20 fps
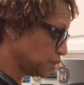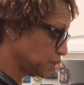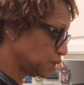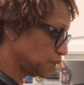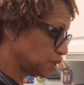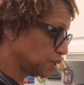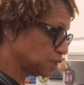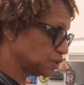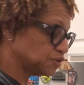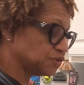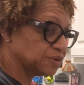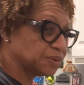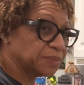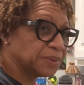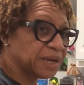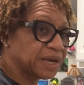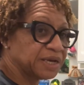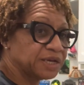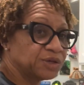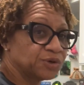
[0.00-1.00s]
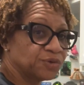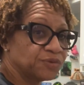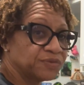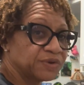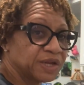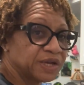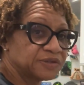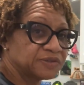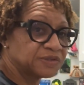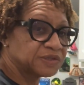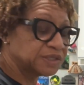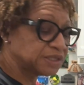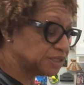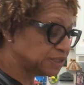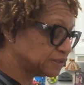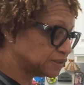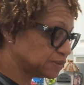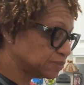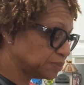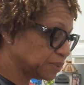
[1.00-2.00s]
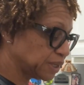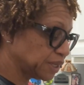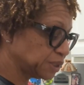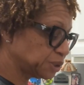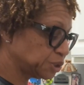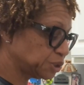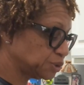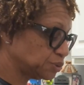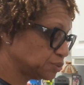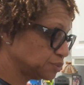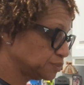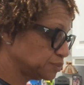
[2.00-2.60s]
And somebody over there sneezing, bless you.